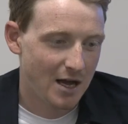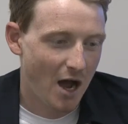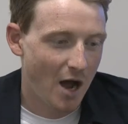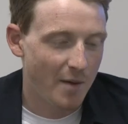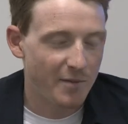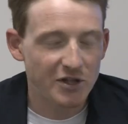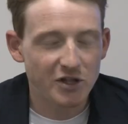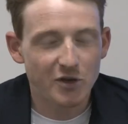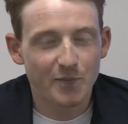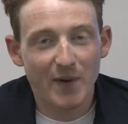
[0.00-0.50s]
I
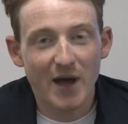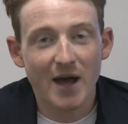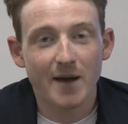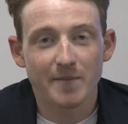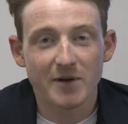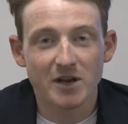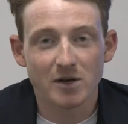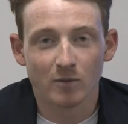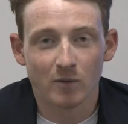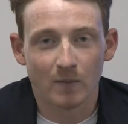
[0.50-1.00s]
mean, the bare
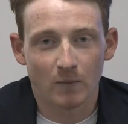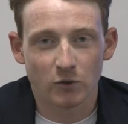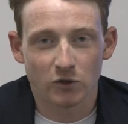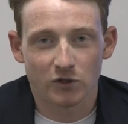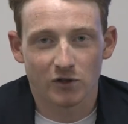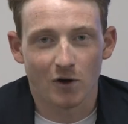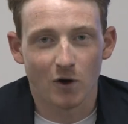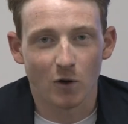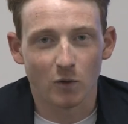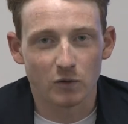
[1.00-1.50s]
minimum was
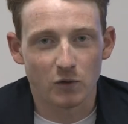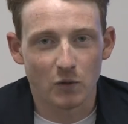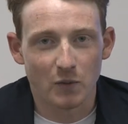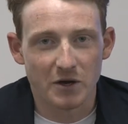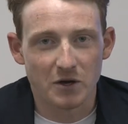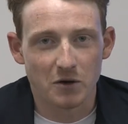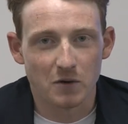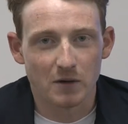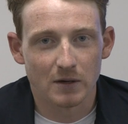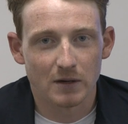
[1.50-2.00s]
to hold the
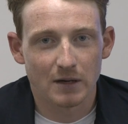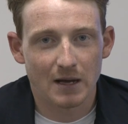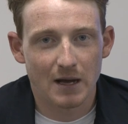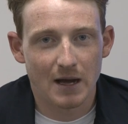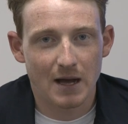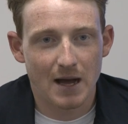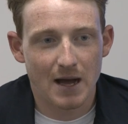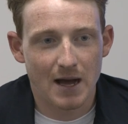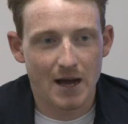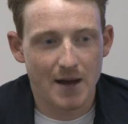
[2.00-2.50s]
wheel.
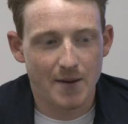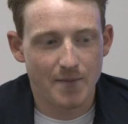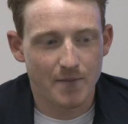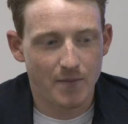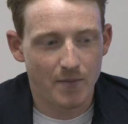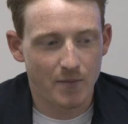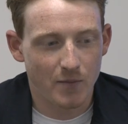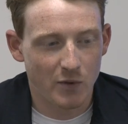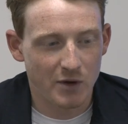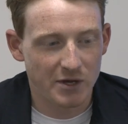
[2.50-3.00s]

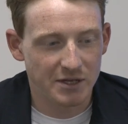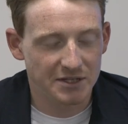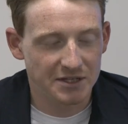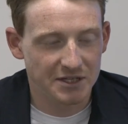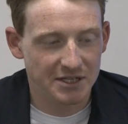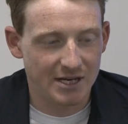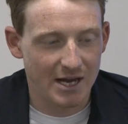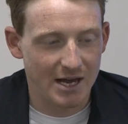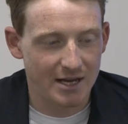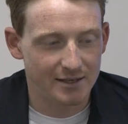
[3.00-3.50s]
Um, we'd
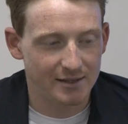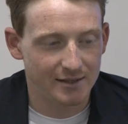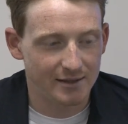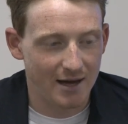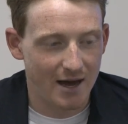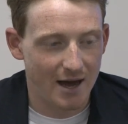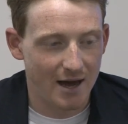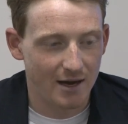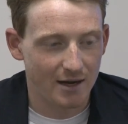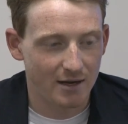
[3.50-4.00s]
said
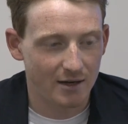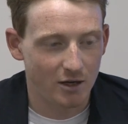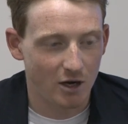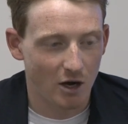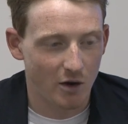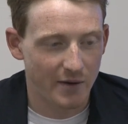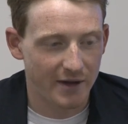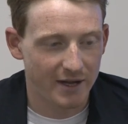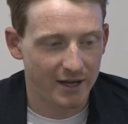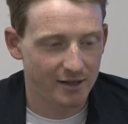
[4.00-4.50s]
that
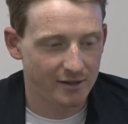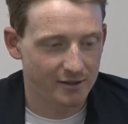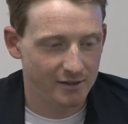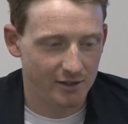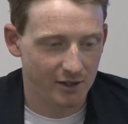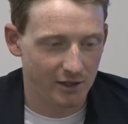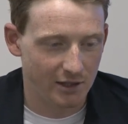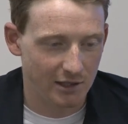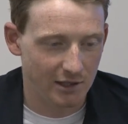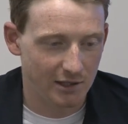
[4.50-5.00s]
going
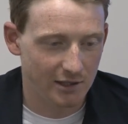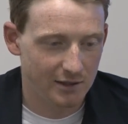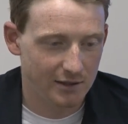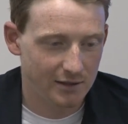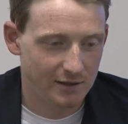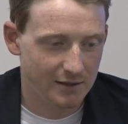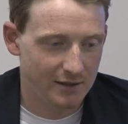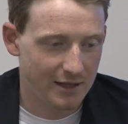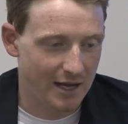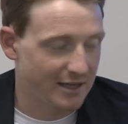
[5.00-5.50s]
into
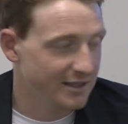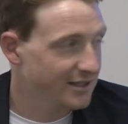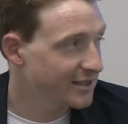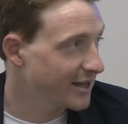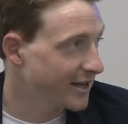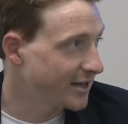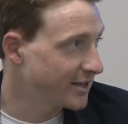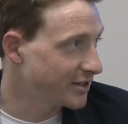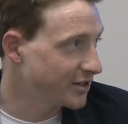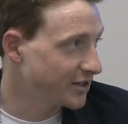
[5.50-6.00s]
that
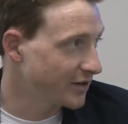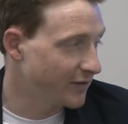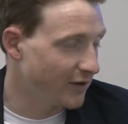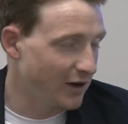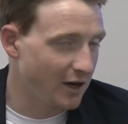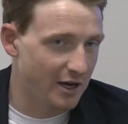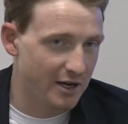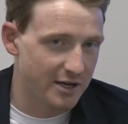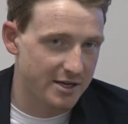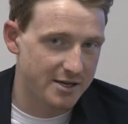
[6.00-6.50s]
stage, if
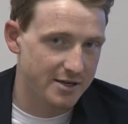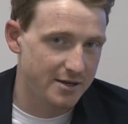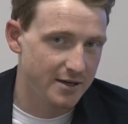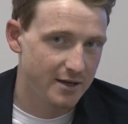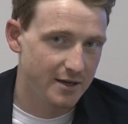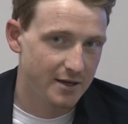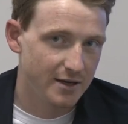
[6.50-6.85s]
I